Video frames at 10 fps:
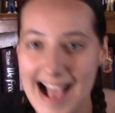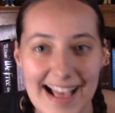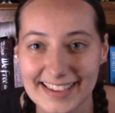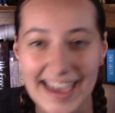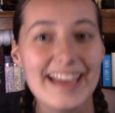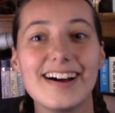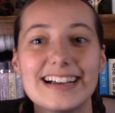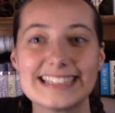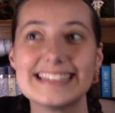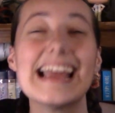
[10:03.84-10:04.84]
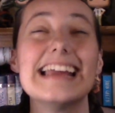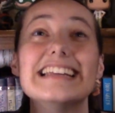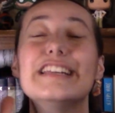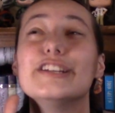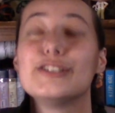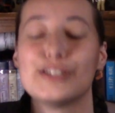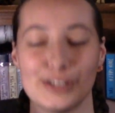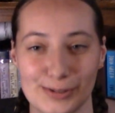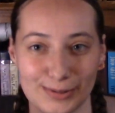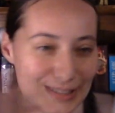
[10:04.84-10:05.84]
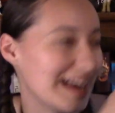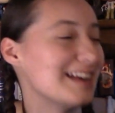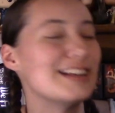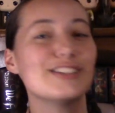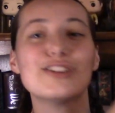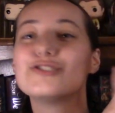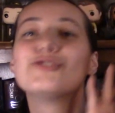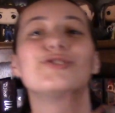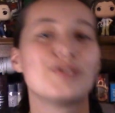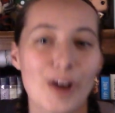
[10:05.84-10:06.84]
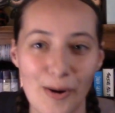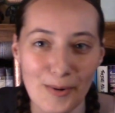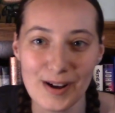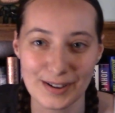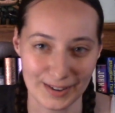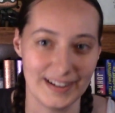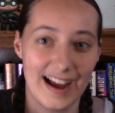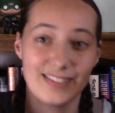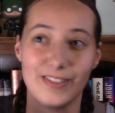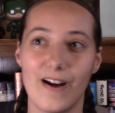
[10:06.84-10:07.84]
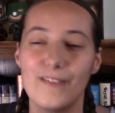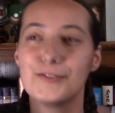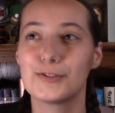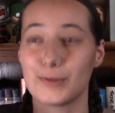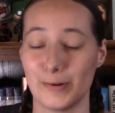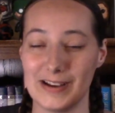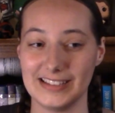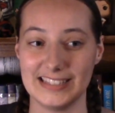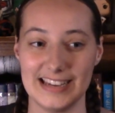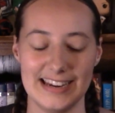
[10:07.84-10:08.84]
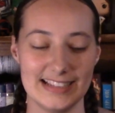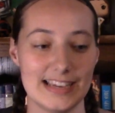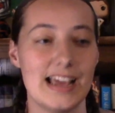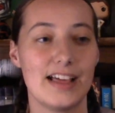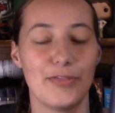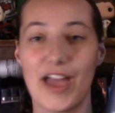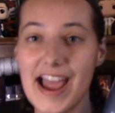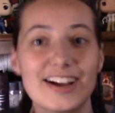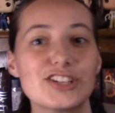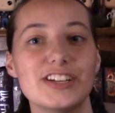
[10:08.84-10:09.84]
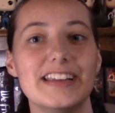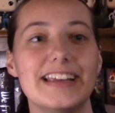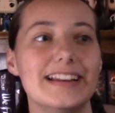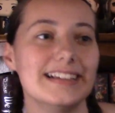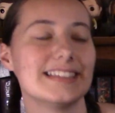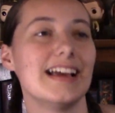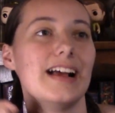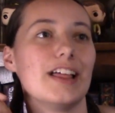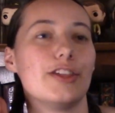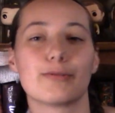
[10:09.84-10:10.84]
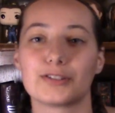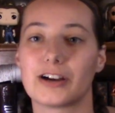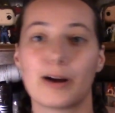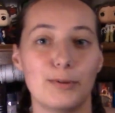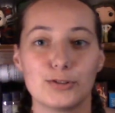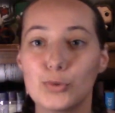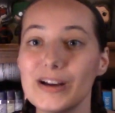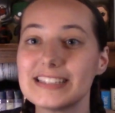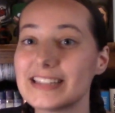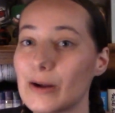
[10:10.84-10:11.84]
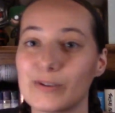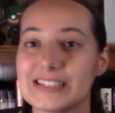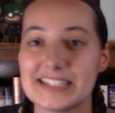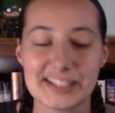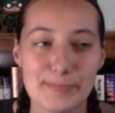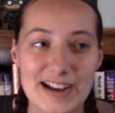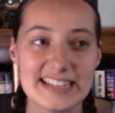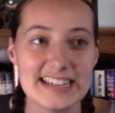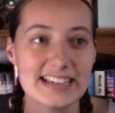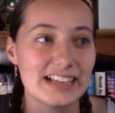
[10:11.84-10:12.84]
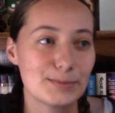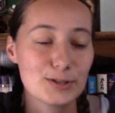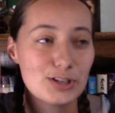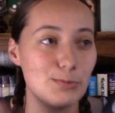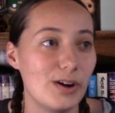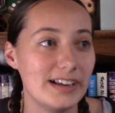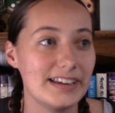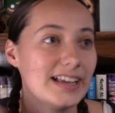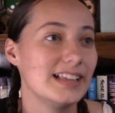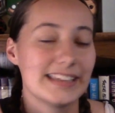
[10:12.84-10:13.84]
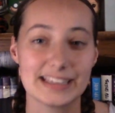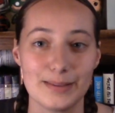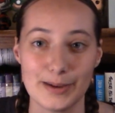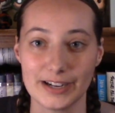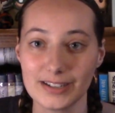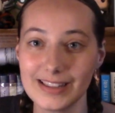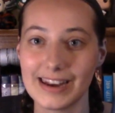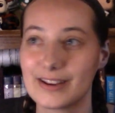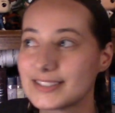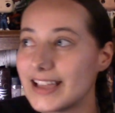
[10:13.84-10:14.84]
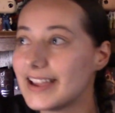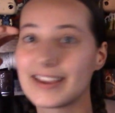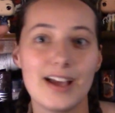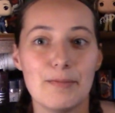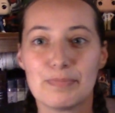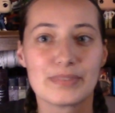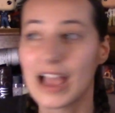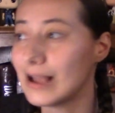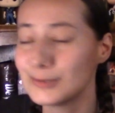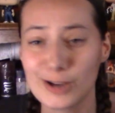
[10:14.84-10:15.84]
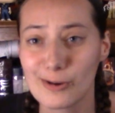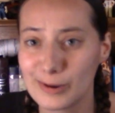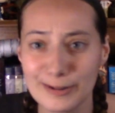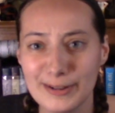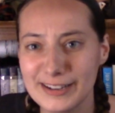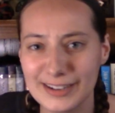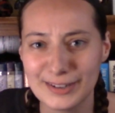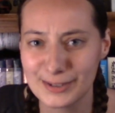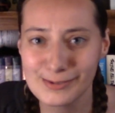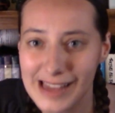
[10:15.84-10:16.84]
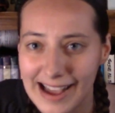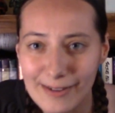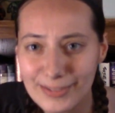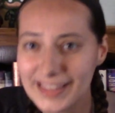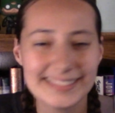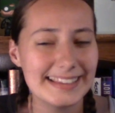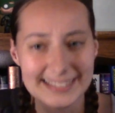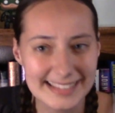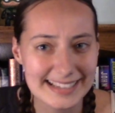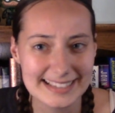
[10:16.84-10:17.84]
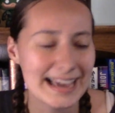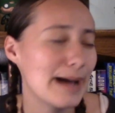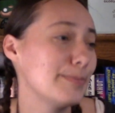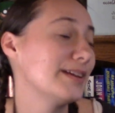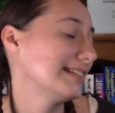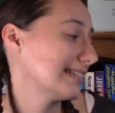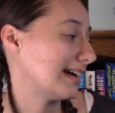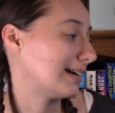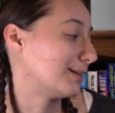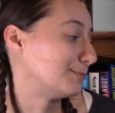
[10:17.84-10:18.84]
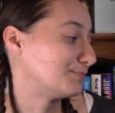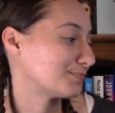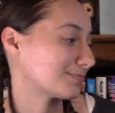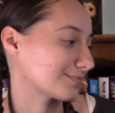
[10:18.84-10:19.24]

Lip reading: Chaos ensues. It is so good. I loved the romance in it, the action in it. There was a couple twists that I wasn't expecting, especially one like in the middle, and I was like, I'm sorry, what are we gonna do now that this thing has happened?